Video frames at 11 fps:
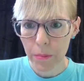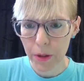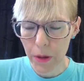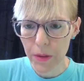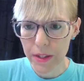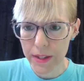
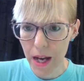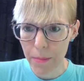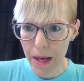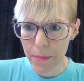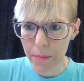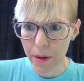Below the top
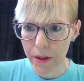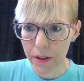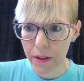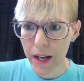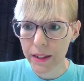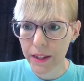app
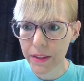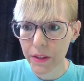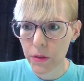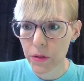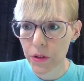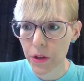bar, I let the
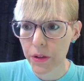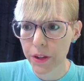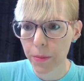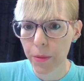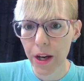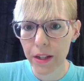user know that
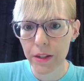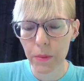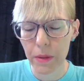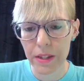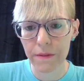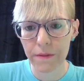the product
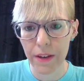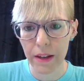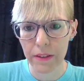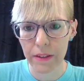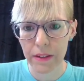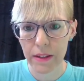wasn't
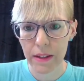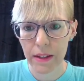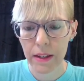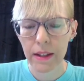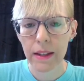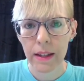found.
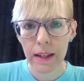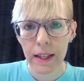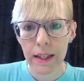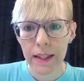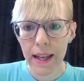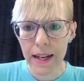
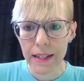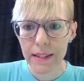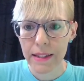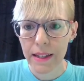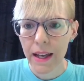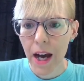
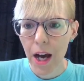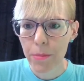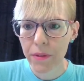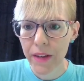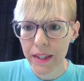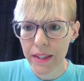Next, I
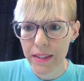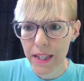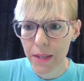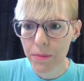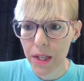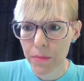provide the
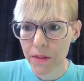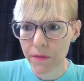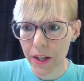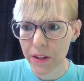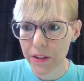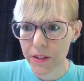same types of
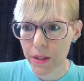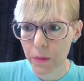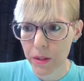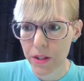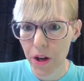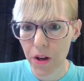errors that
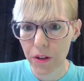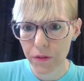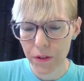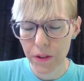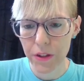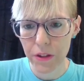we saw
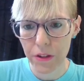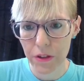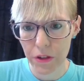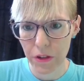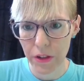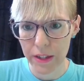for the search
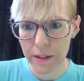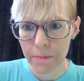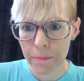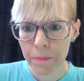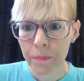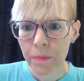screens.
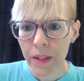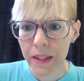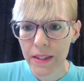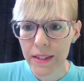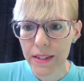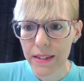In
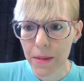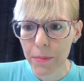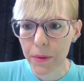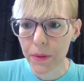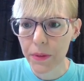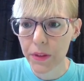this
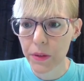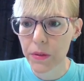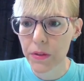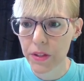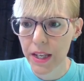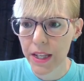example, the
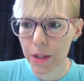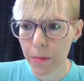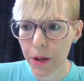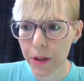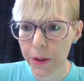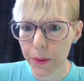user scanned a
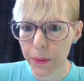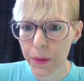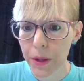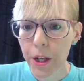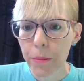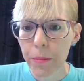barcode,
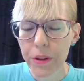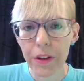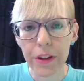but